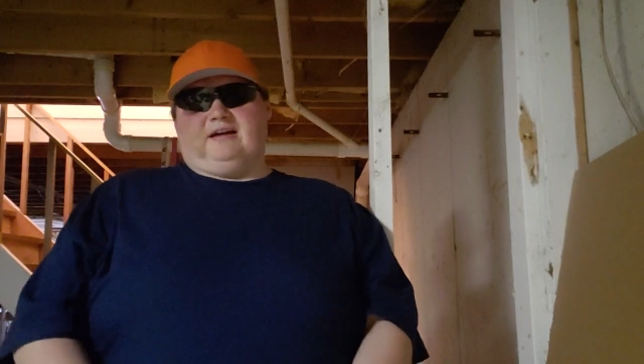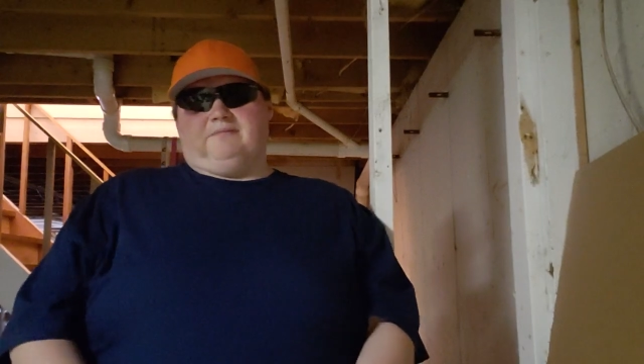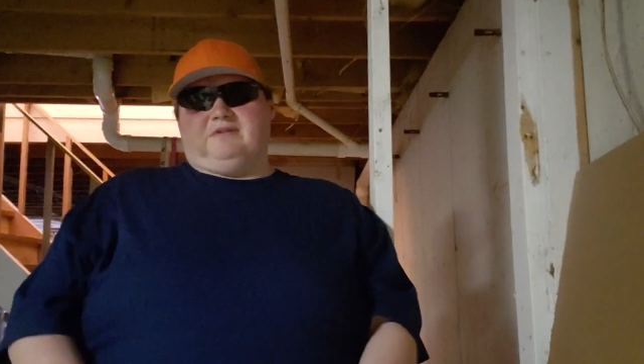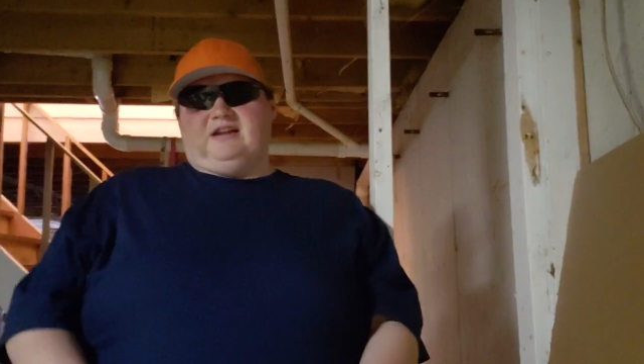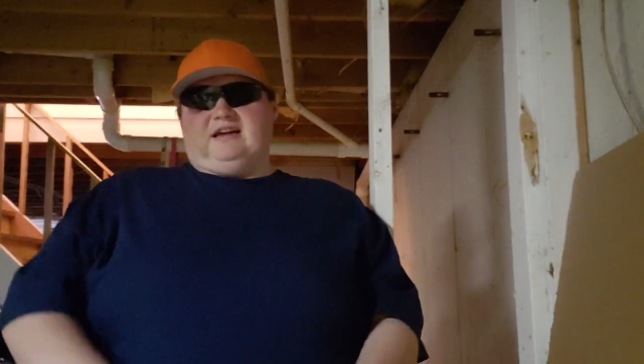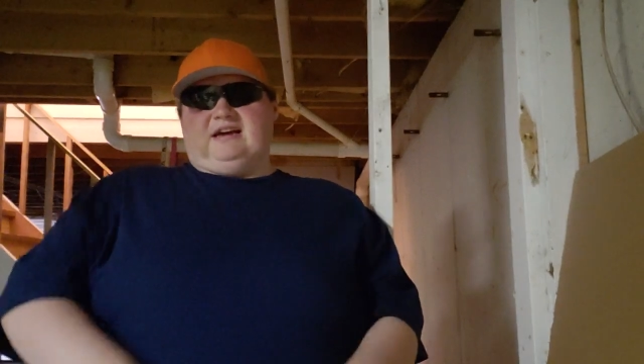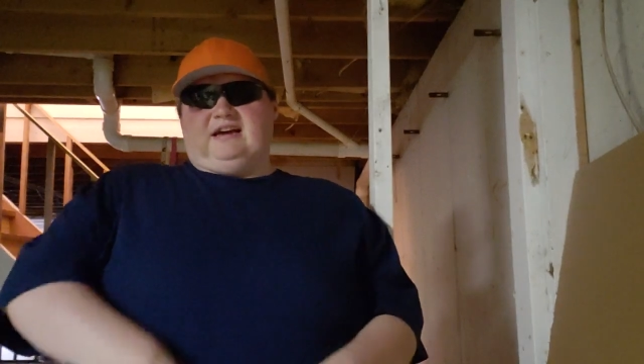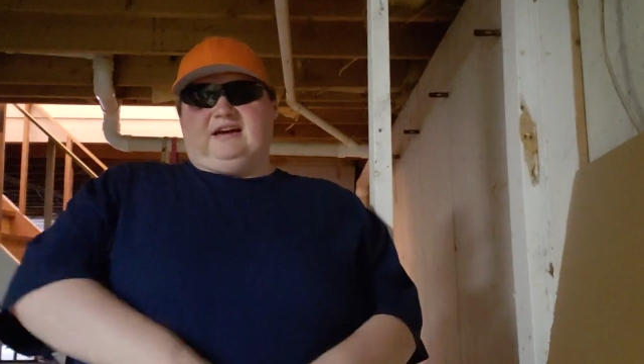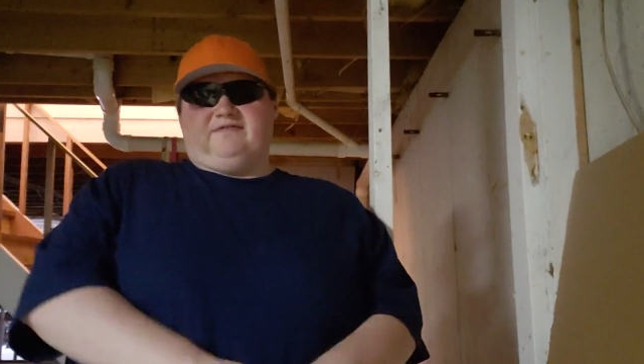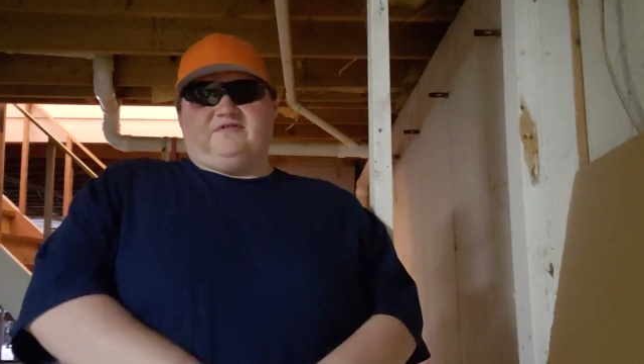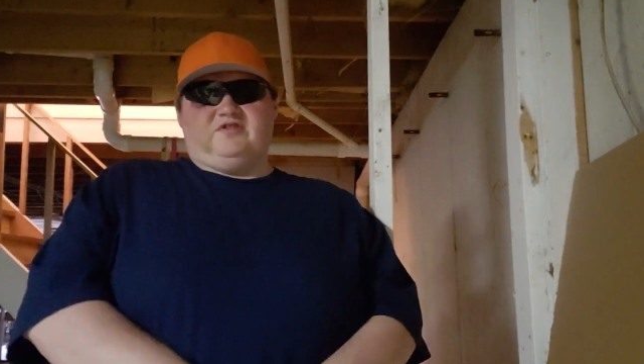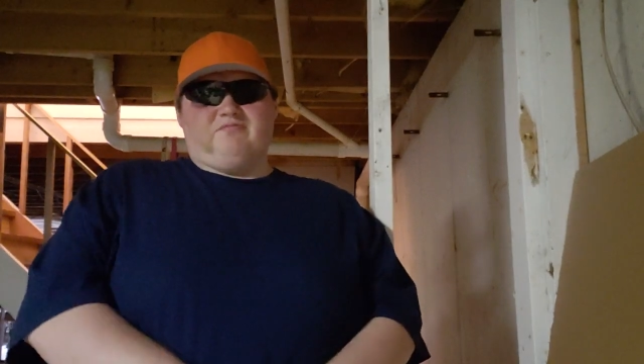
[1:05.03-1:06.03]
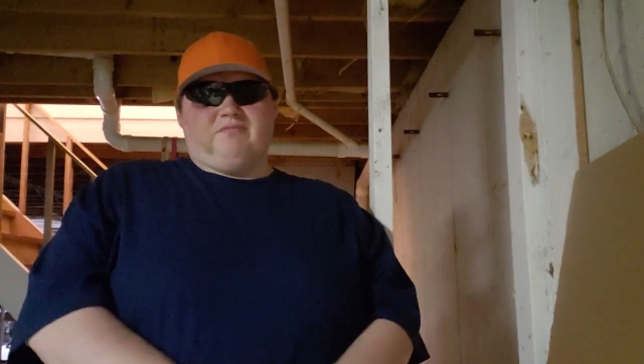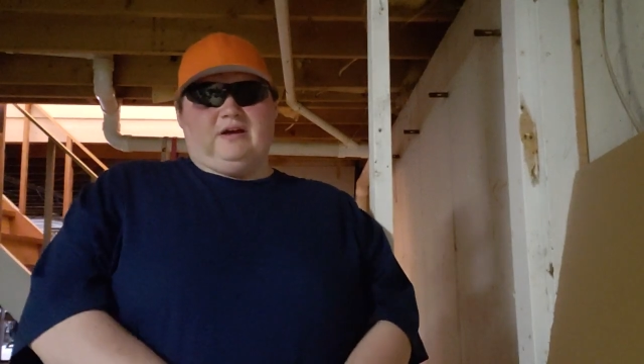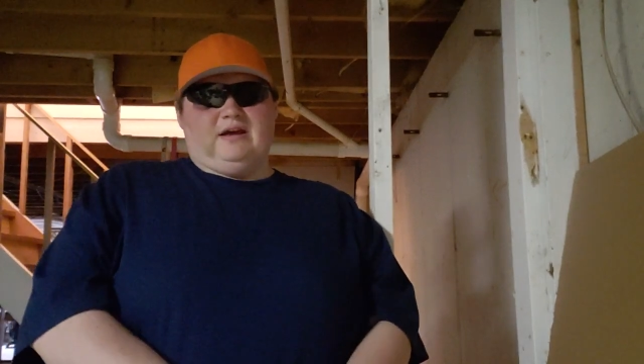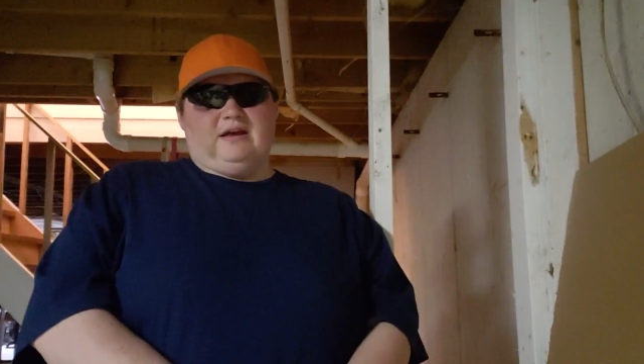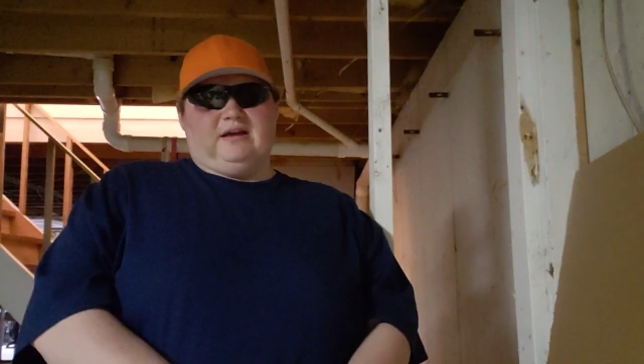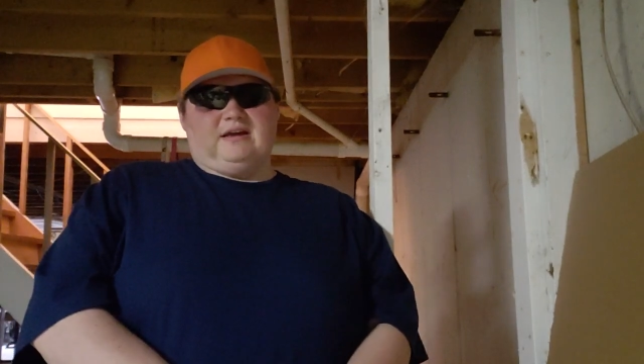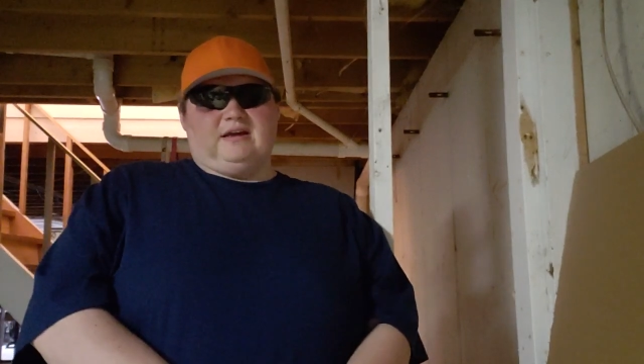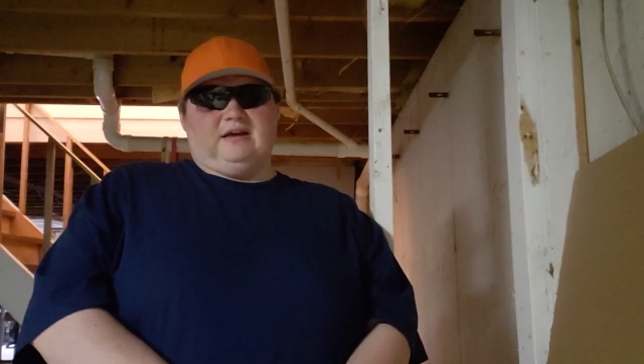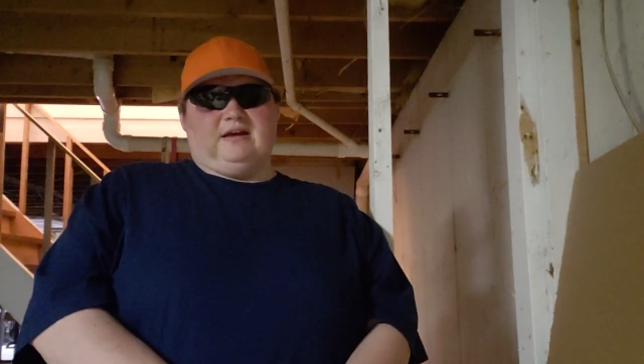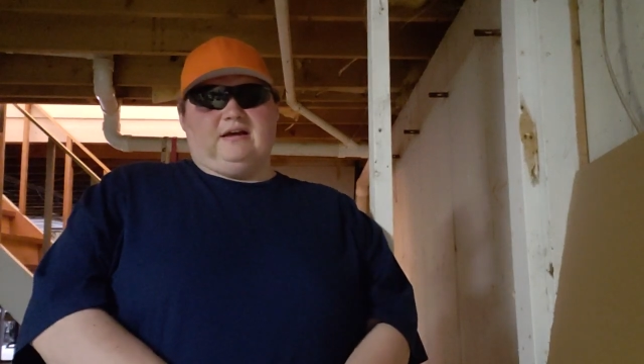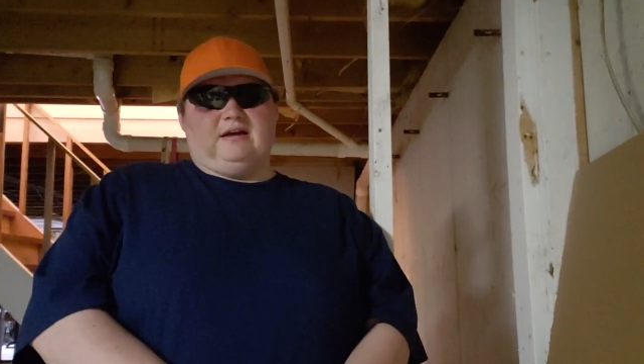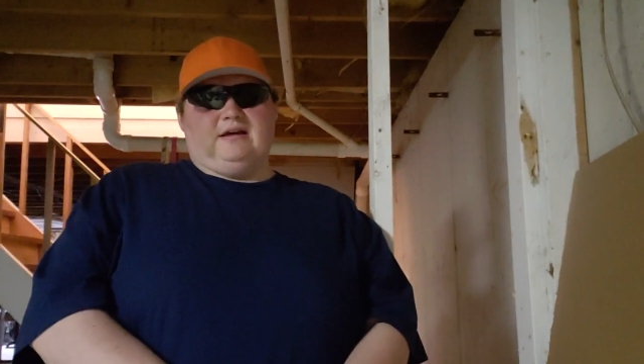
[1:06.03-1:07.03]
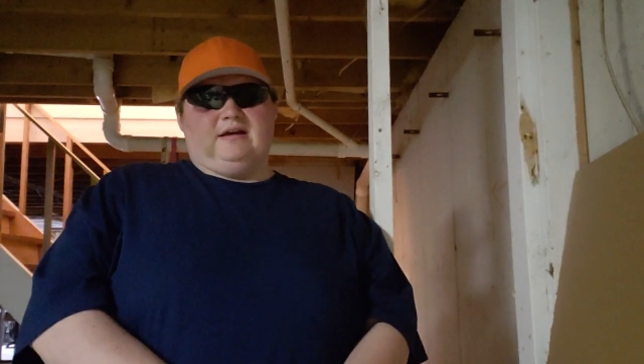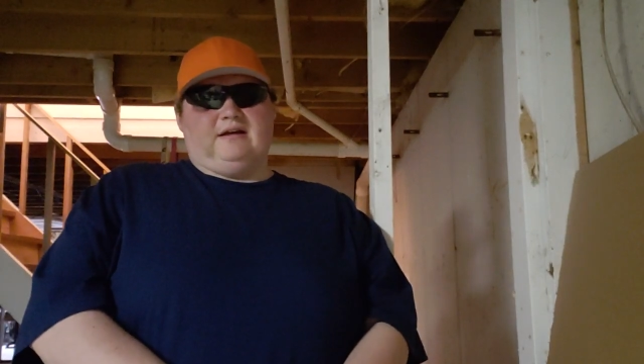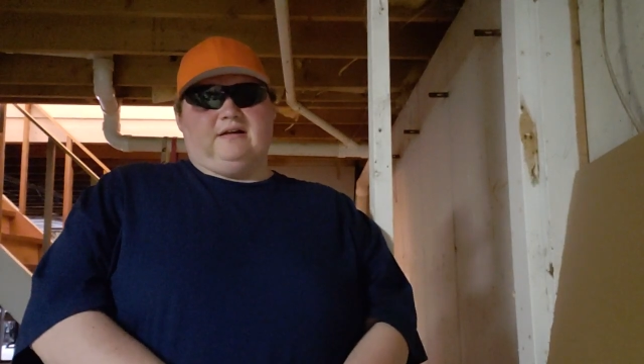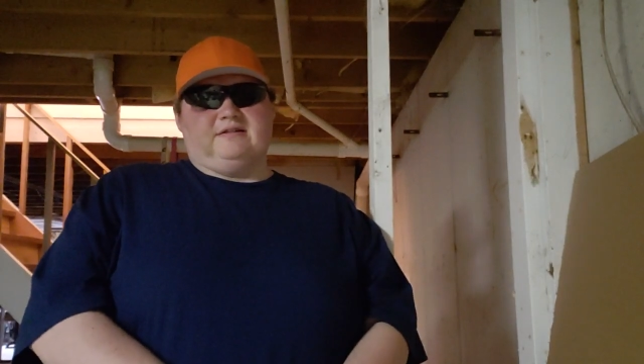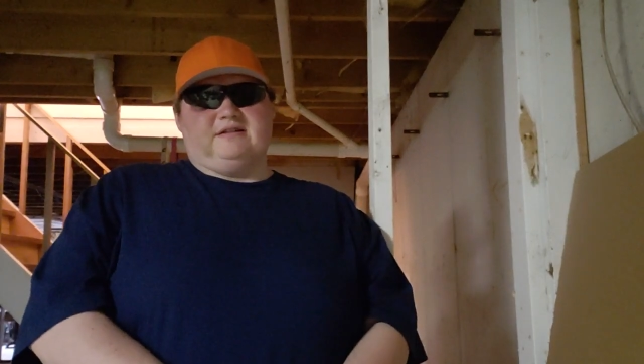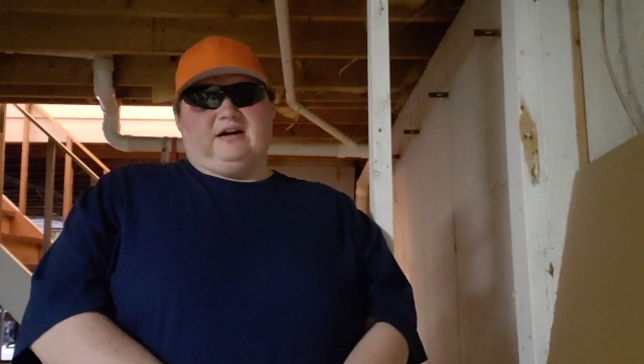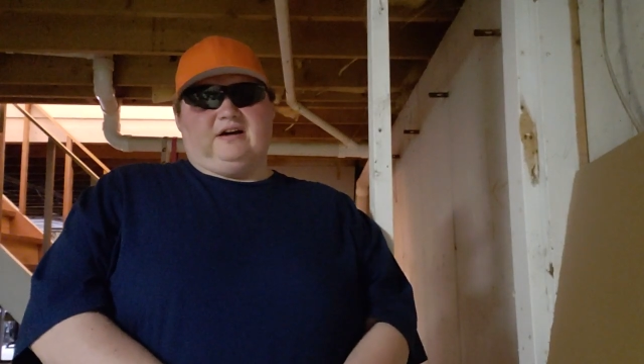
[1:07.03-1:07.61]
I'm gonna have to make it